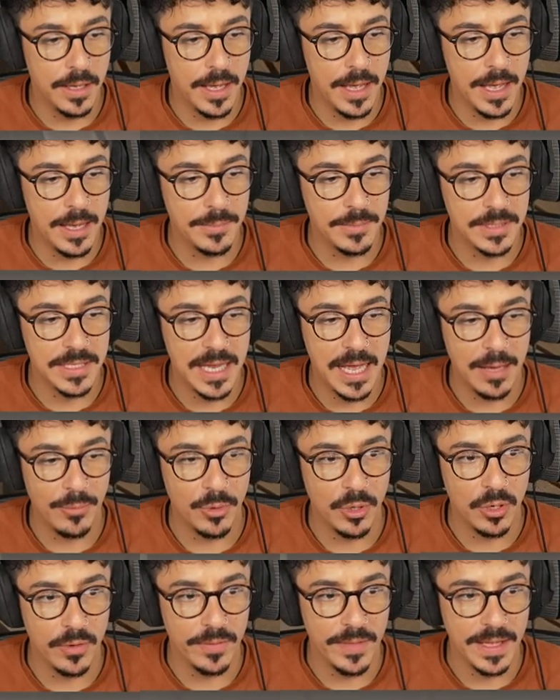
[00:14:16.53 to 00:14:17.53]
um,
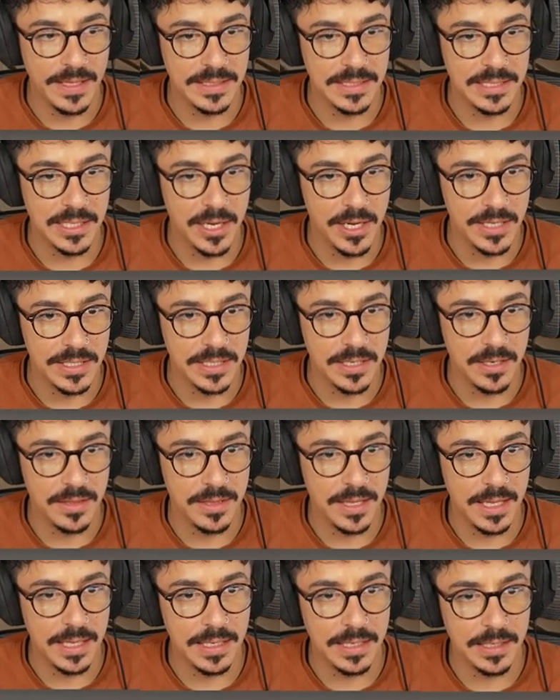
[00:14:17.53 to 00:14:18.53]
towel on that side. And I
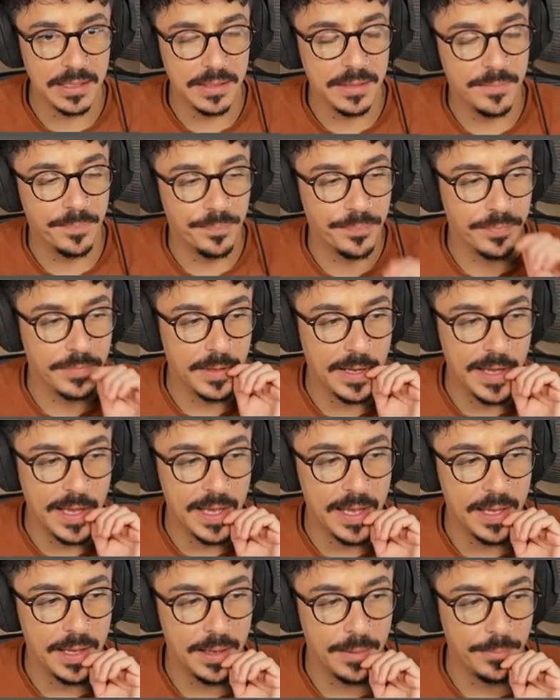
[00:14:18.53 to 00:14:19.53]
think
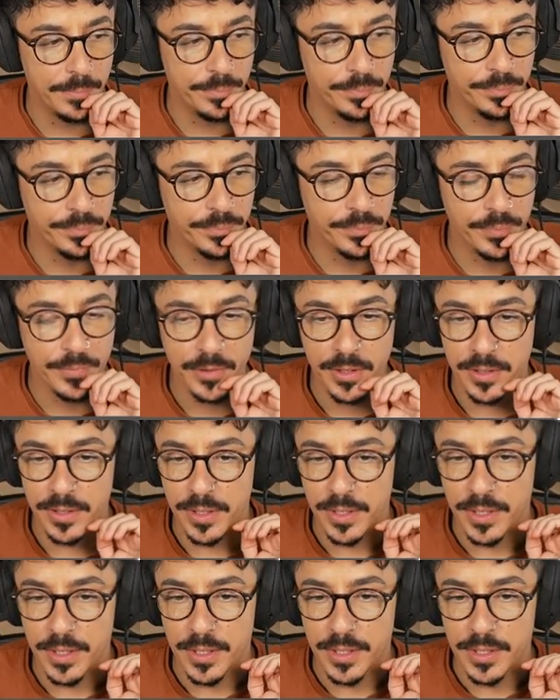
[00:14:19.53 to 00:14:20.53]
um,
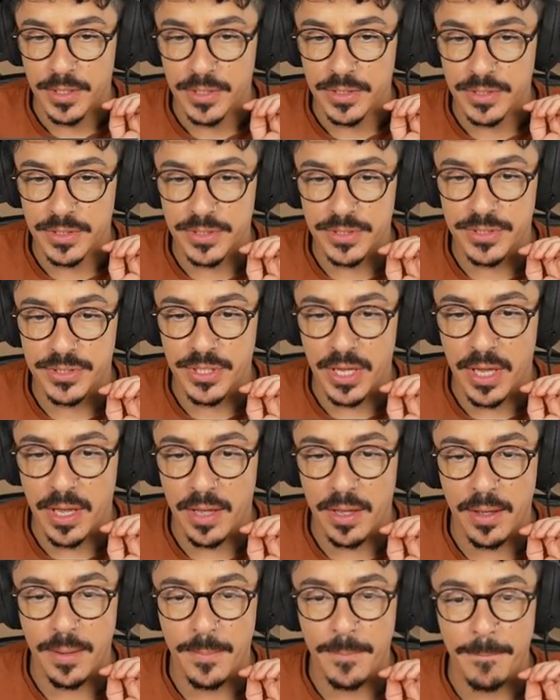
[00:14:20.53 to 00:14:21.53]

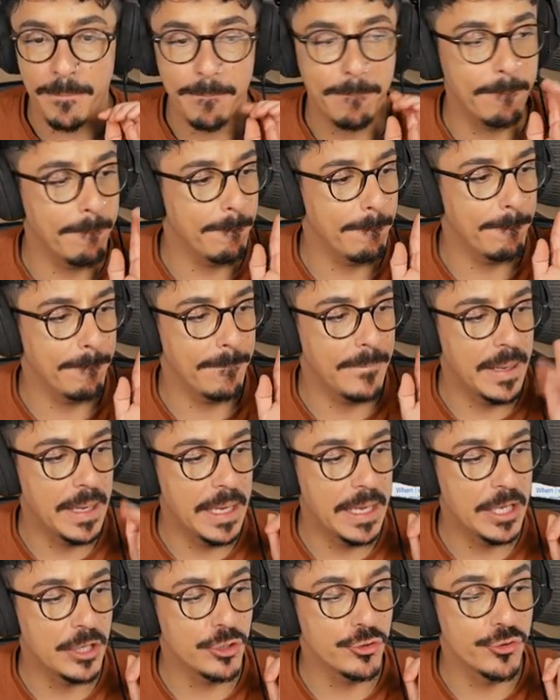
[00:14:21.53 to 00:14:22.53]
some
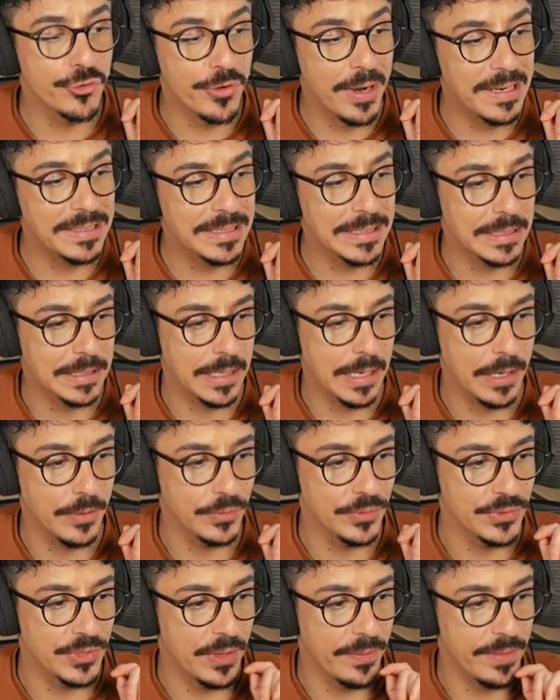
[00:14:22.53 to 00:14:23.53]
dressing
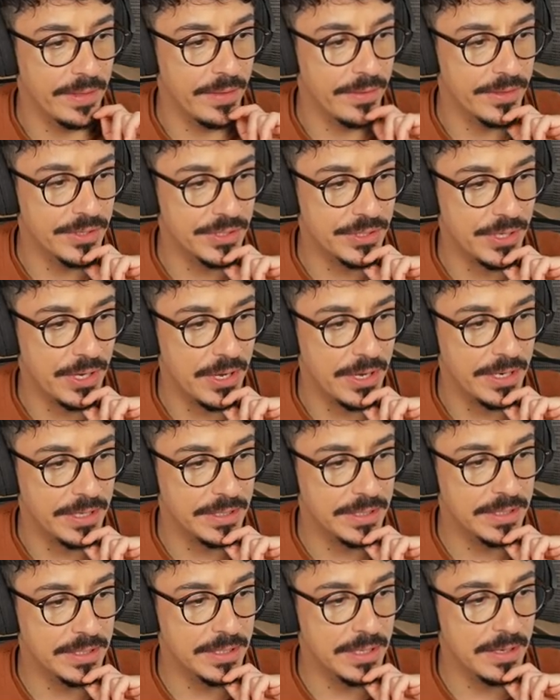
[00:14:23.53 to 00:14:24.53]
gowns on the other
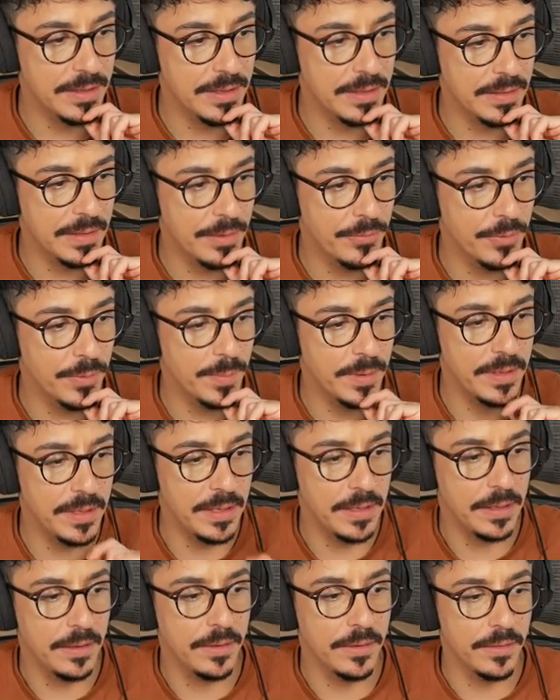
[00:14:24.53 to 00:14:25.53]
side. I think that would
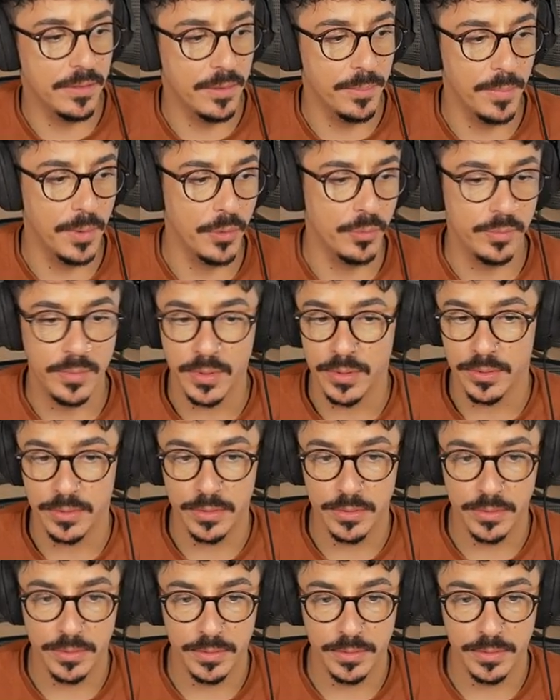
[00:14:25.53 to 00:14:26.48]
be the moment